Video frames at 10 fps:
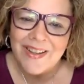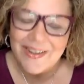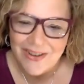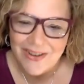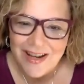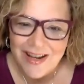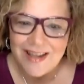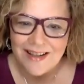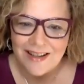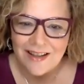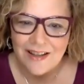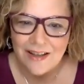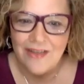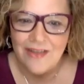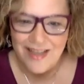Great.
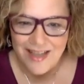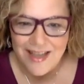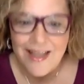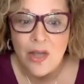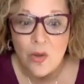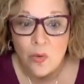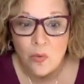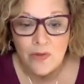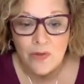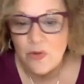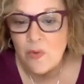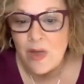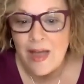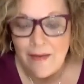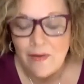Okay. Wonderful. Well,
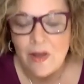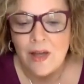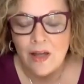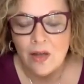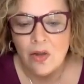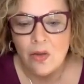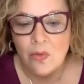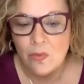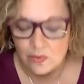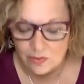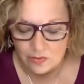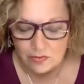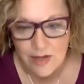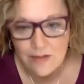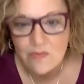have a
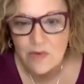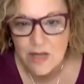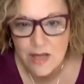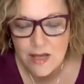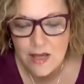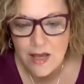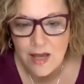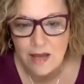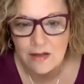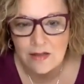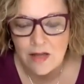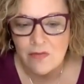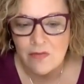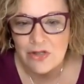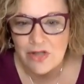great week, and
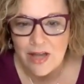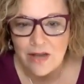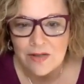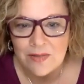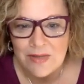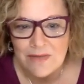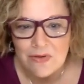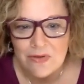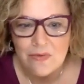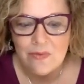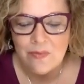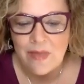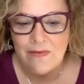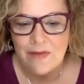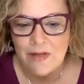reach out to me if you
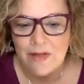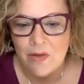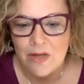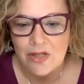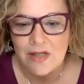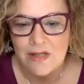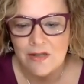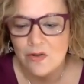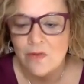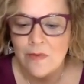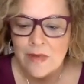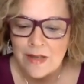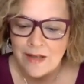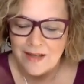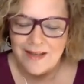have any questions,
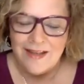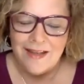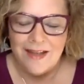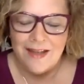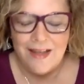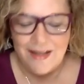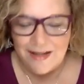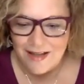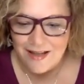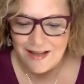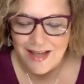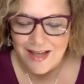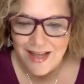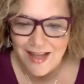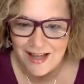and
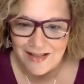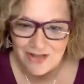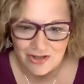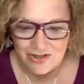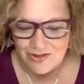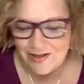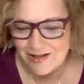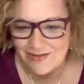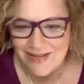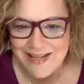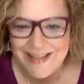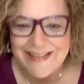I'll talk to you next week.